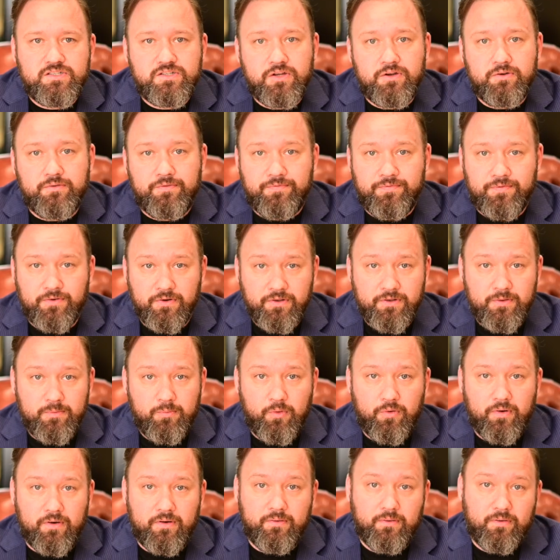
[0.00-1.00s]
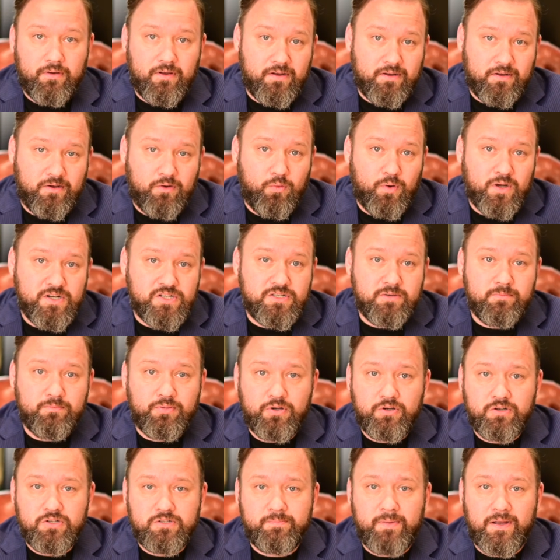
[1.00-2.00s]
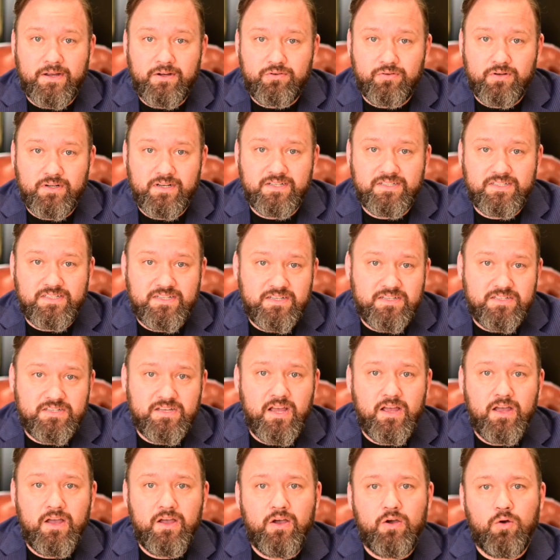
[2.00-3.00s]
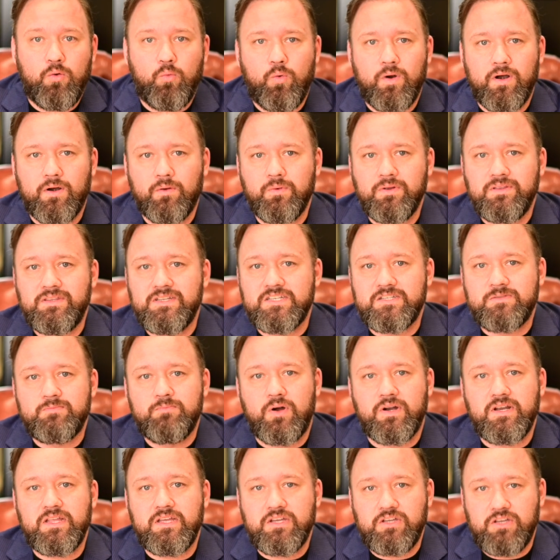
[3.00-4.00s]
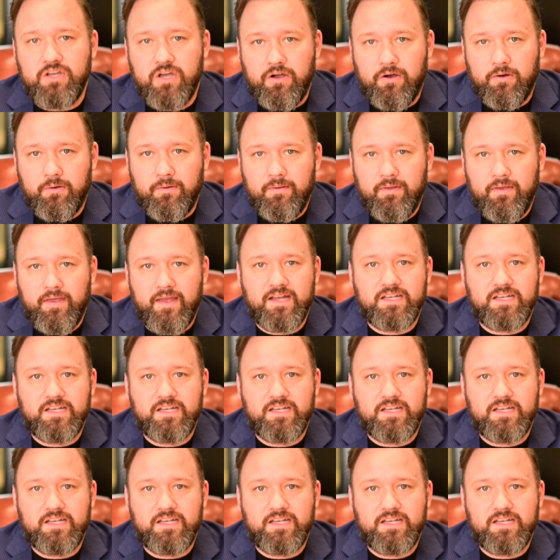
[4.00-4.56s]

So furthermore, a question posed by critics is, where would this money go?